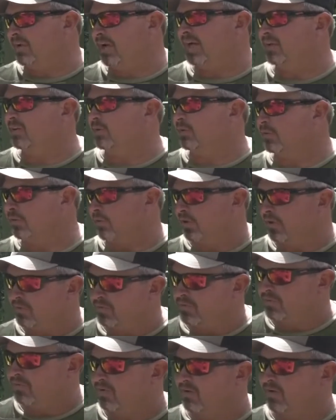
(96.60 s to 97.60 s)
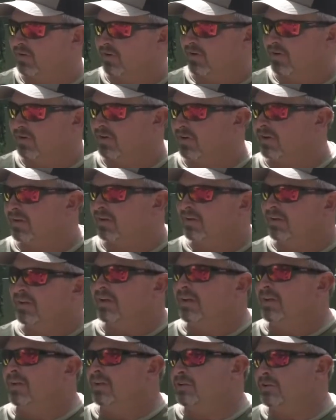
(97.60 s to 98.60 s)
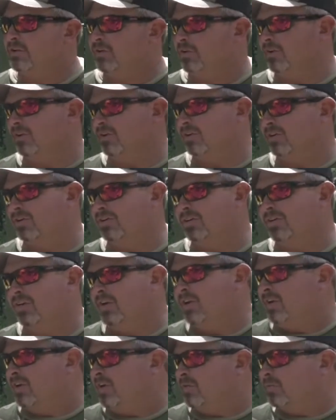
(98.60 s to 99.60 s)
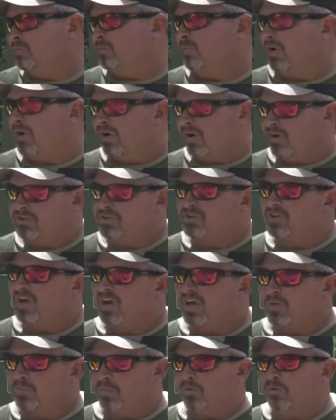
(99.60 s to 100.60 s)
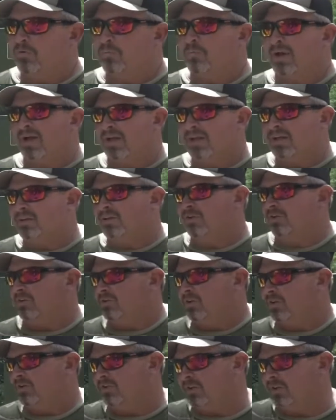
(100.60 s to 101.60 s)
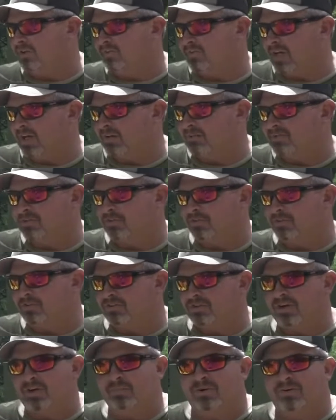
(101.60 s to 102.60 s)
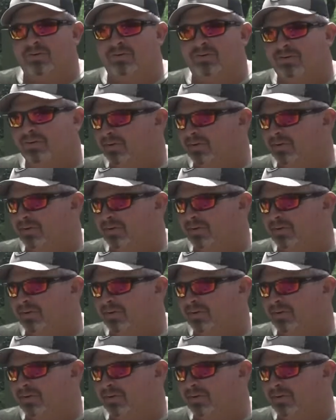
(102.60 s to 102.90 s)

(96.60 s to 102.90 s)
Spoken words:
antler growth during your March, April, May, your tough times through the summer.